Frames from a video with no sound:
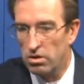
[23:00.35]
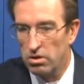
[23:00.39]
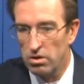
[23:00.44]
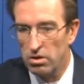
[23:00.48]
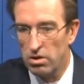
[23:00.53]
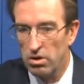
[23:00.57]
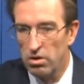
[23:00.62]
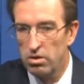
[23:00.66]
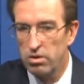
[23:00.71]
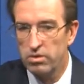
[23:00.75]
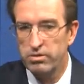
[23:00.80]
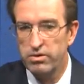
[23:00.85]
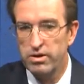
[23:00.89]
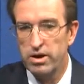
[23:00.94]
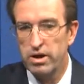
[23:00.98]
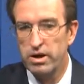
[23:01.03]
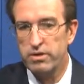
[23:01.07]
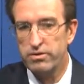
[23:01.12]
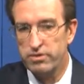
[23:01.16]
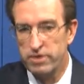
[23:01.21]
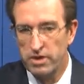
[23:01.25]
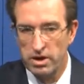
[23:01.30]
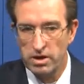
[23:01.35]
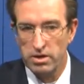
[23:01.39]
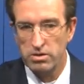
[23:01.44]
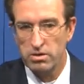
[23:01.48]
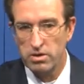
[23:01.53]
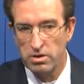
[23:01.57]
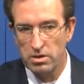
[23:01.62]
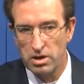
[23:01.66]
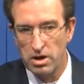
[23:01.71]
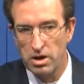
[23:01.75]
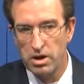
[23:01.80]
all of that down
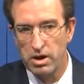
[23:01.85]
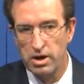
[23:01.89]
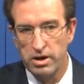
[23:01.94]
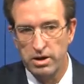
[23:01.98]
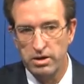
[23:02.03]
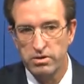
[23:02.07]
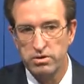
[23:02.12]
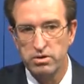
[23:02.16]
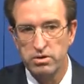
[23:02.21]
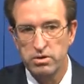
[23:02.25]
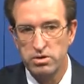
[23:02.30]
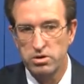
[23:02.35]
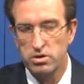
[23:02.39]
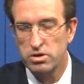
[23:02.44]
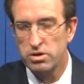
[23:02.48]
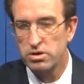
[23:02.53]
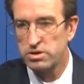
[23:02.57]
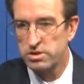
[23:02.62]
the line, you can